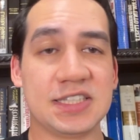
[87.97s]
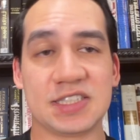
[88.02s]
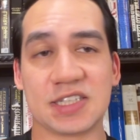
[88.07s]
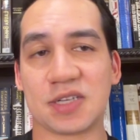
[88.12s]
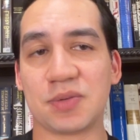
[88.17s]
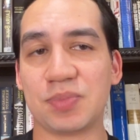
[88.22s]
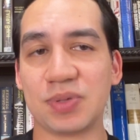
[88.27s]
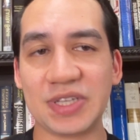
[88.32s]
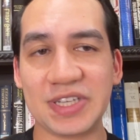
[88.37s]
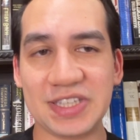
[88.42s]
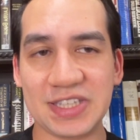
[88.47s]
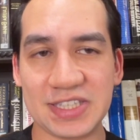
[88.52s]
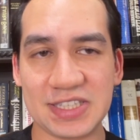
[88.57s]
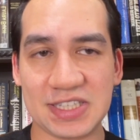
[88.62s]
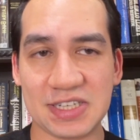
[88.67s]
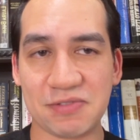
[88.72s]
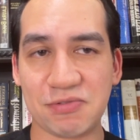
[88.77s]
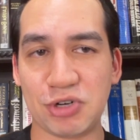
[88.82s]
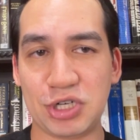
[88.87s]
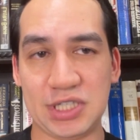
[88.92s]
is a completely
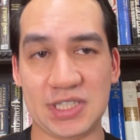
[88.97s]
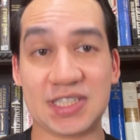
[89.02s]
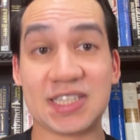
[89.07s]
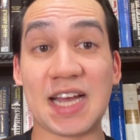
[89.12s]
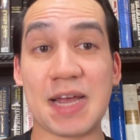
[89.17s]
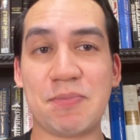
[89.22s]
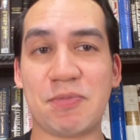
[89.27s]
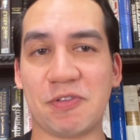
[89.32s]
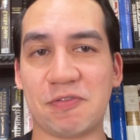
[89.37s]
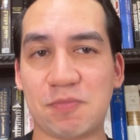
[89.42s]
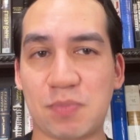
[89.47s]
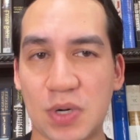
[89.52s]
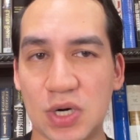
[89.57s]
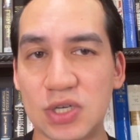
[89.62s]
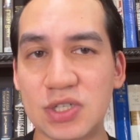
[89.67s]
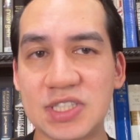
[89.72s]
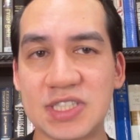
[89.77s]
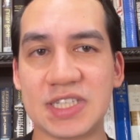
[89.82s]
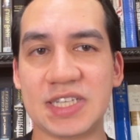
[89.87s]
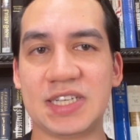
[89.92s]
different type of
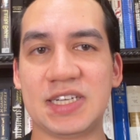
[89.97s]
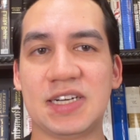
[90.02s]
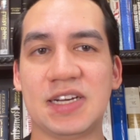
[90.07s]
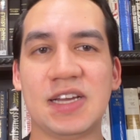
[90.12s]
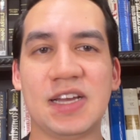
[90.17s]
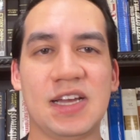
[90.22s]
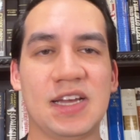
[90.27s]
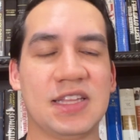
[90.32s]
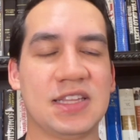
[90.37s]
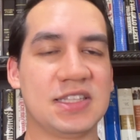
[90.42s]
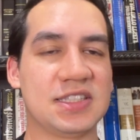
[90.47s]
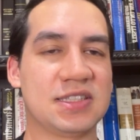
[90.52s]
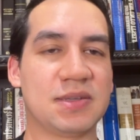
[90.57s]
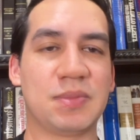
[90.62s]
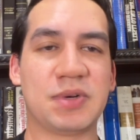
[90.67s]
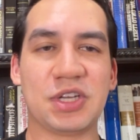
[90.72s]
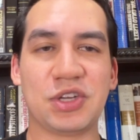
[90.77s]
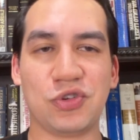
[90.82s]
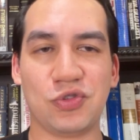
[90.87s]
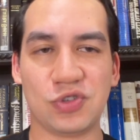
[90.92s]
person than
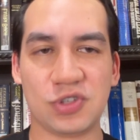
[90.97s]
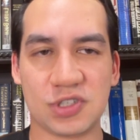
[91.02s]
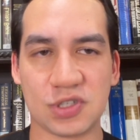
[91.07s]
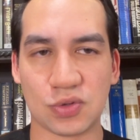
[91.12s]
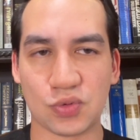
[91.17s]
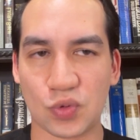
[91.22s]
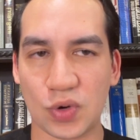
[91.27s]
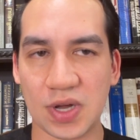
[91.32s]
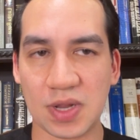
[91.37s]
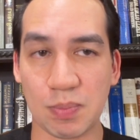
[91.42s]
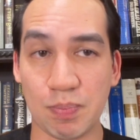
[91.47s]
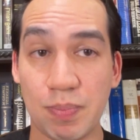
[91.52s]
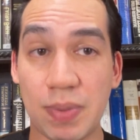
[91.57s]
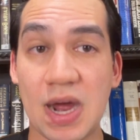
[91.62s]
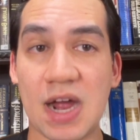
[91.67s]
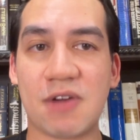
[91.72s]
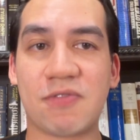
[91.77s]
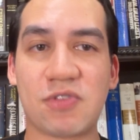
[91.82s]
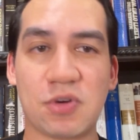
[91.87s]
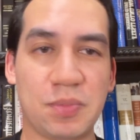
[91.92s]
somebody who has already
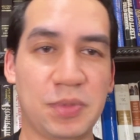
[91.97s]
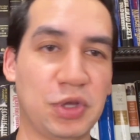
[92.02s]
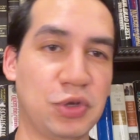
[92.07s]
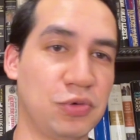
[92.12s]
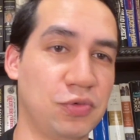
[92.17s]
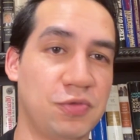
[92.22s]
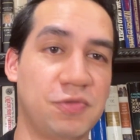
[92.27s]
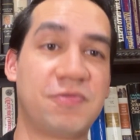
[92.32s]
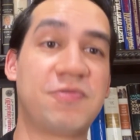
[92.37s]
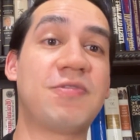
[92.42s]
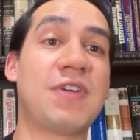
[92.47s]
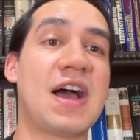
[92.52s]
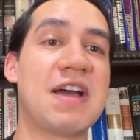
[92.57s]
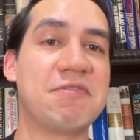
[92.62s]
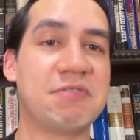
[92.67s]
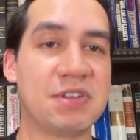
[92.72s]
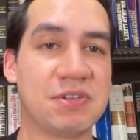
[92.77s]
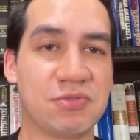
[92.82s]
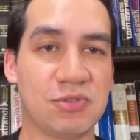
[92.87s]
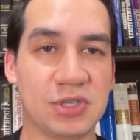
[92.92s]
bought from you
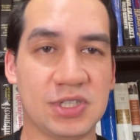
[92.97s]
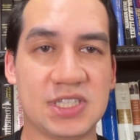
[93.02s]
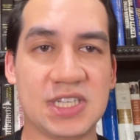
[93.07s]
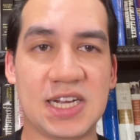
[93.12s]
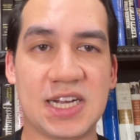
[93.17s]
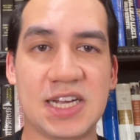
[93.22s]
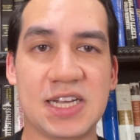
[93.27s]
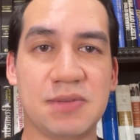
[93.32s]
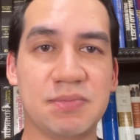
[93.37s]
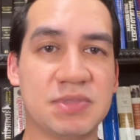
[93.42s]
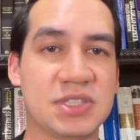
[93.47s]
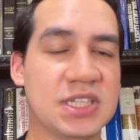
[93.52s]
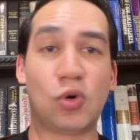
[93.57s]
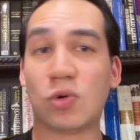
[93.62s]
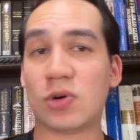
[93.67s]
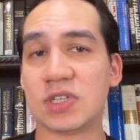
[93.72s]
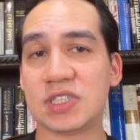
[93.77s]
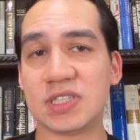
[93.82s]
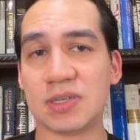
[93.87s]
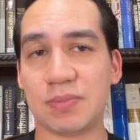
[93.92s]
5 different times,
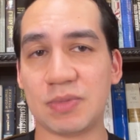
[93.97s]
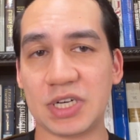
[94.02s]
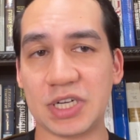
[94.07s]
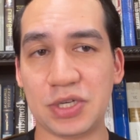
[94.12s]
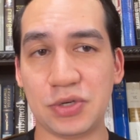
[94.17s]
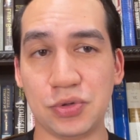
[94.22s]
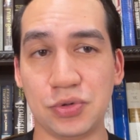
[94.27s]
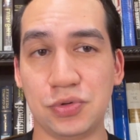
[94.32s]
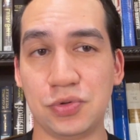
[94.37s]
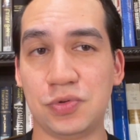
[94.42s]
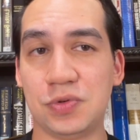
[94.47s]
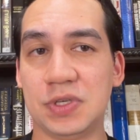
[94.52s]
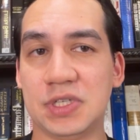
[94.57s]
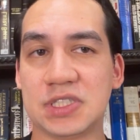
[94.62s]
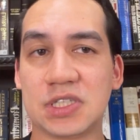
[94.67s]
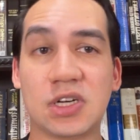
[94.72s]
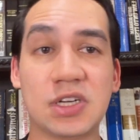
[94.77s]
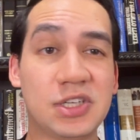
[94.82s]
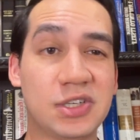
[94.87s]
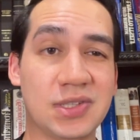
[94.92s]
or somebody who
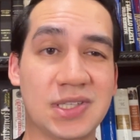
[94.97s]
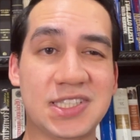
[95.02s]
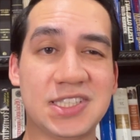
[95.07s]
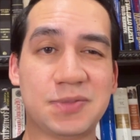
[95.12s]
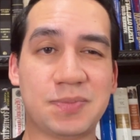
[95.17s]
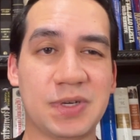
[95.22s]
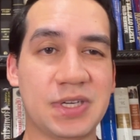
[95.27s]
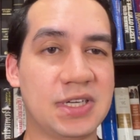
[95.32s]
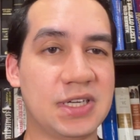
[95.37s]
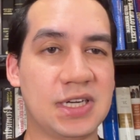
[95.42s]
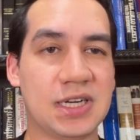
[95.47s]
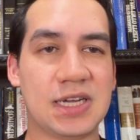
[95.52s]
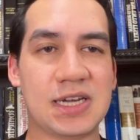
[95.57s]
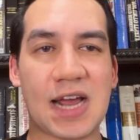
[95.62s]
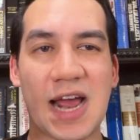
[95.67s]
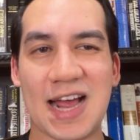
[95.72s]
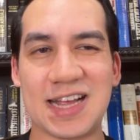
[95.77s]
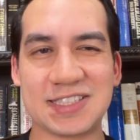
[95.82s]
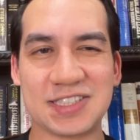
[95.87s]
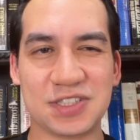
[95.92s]
is on your list but
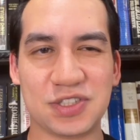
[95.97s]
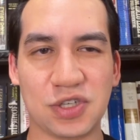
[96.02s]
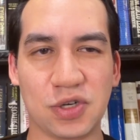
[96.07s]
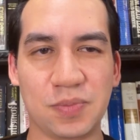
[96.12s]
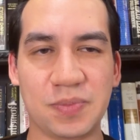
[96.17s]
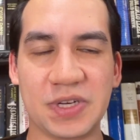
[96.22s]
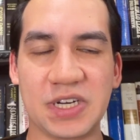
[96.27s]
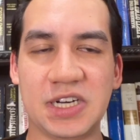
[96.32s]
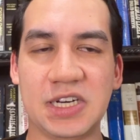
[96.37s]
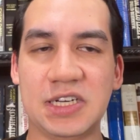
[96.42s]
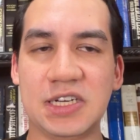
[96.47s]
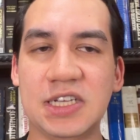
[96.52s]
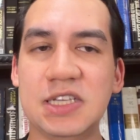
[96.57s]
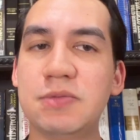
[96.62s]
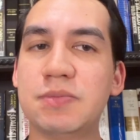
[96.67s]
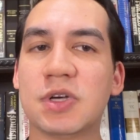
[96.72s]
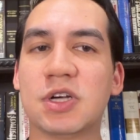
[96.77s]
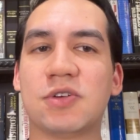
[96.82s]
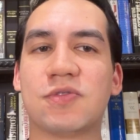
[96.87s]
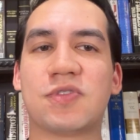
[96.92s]
hasn't opened an
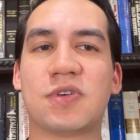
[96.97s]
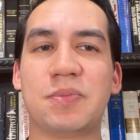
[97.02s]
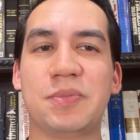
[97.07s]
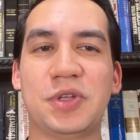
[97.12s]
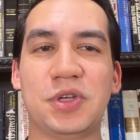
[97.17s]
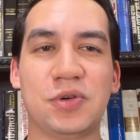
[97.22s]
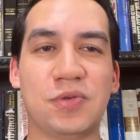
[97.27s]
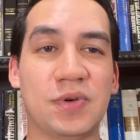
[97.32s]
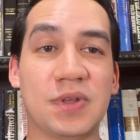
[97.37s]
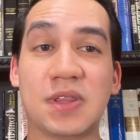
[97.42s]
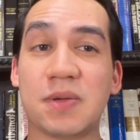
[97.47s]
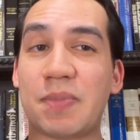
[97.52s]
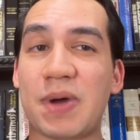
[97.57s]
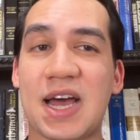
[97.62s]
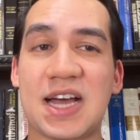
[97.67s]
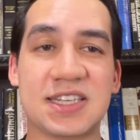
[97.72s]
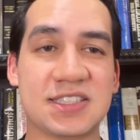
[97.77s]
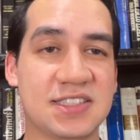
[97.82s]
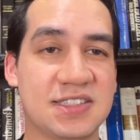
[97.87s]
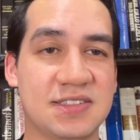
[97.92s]
email from you in the
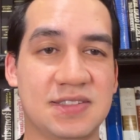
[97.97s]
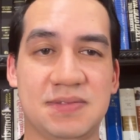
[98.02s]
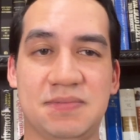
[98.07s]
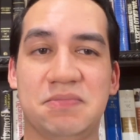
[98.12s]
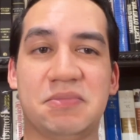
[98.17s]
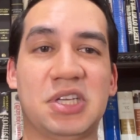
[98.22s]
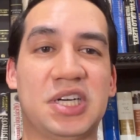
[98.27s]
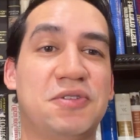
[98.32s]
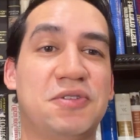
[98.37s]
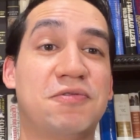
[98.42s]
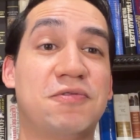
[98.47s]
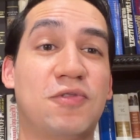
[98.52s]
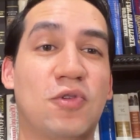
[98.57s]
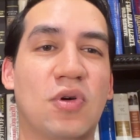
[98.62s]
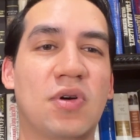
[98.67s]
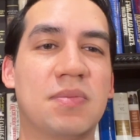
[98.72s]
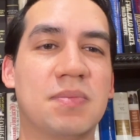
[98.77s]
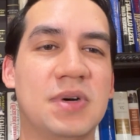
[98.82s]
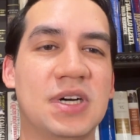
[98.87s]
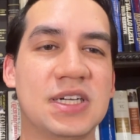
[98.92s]
past
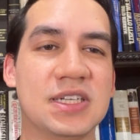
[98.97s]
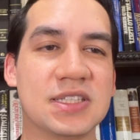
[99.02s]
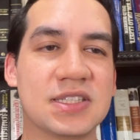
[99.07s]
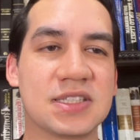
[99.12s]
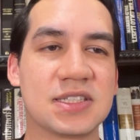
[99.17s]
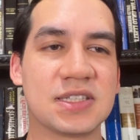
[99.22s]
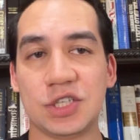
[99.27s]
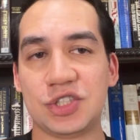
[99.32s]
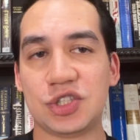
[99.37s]
4 months.